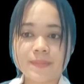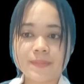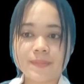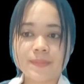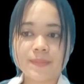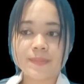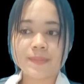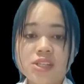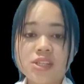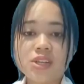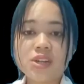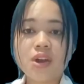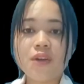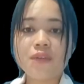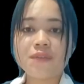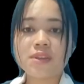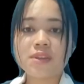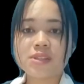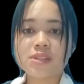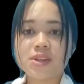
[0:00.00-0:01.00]
Intention
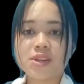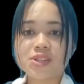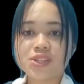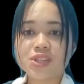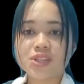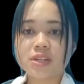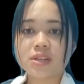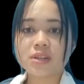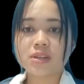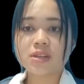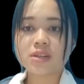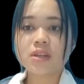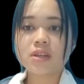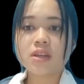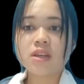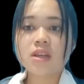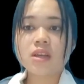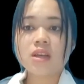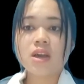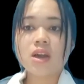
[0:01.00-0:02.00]
of this research.
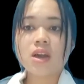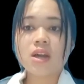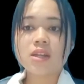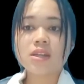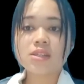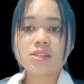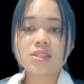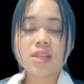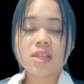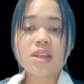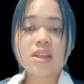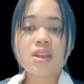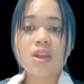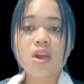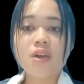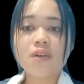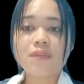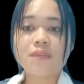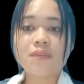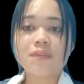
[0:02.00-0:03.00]
The study
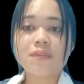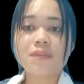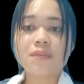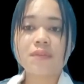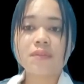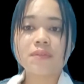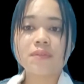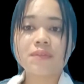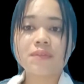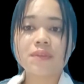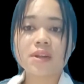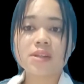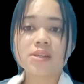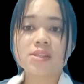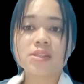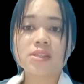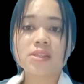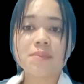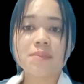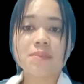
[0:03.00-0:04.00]
offers
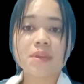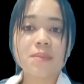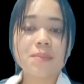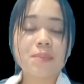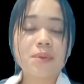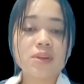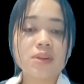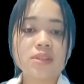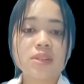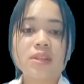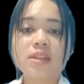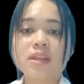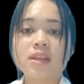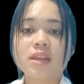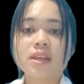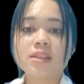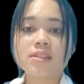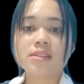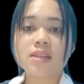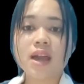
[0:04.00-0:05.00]
some important
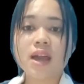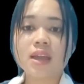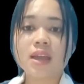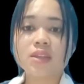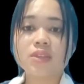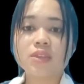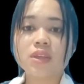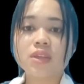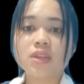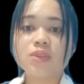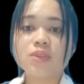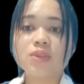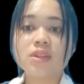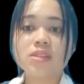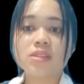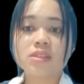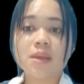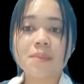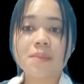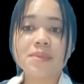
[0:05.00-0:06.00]
insight into the
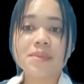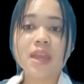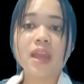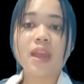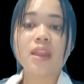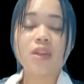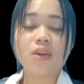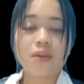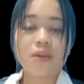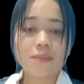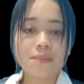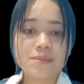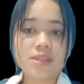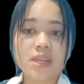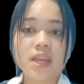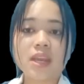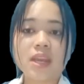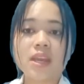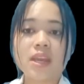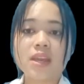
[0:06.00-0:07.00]
subject and
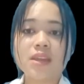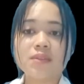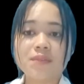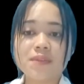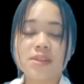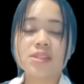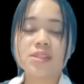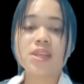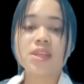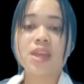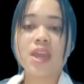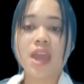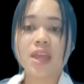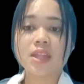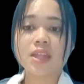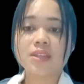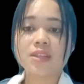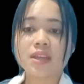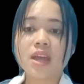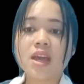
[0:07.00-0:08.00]
object
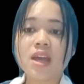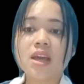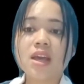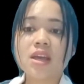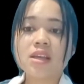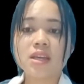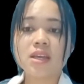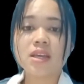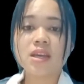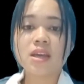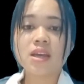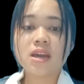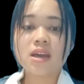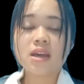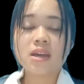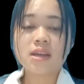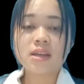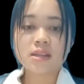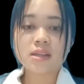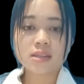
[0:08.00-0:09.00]
investigate.
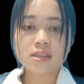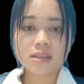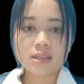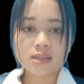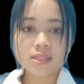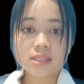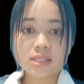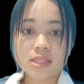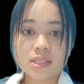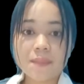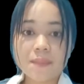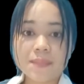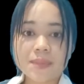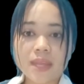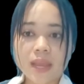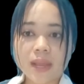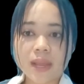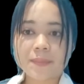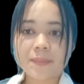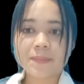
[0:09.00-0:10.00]

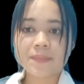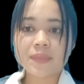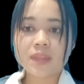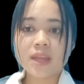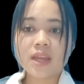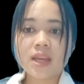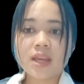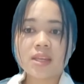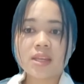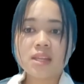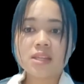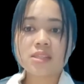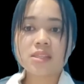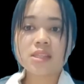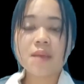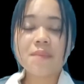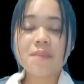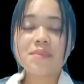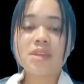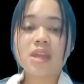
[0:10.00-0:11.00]
Subject. The
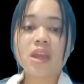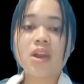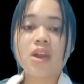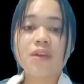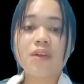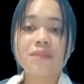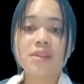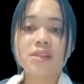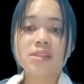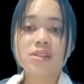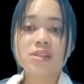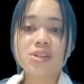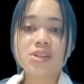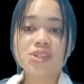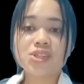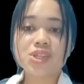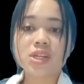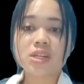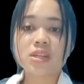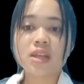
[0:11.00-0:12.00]
subject of this
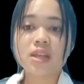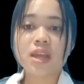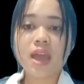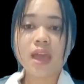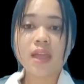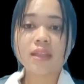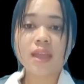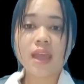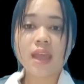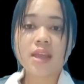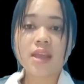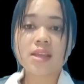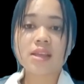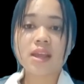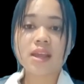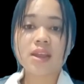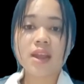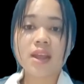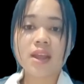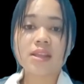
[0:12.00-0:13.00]
research at
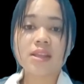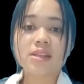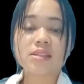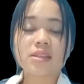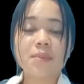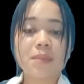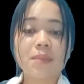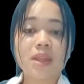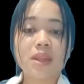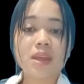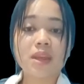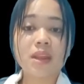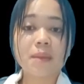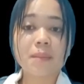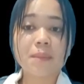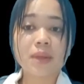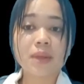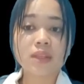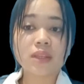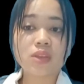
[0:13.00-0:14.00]
grade SMP Negeri
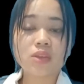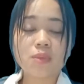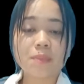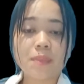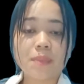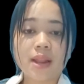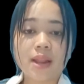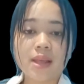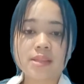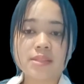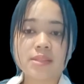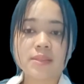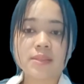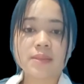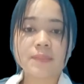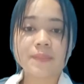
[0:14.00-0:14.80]
4 Tanjung Palas.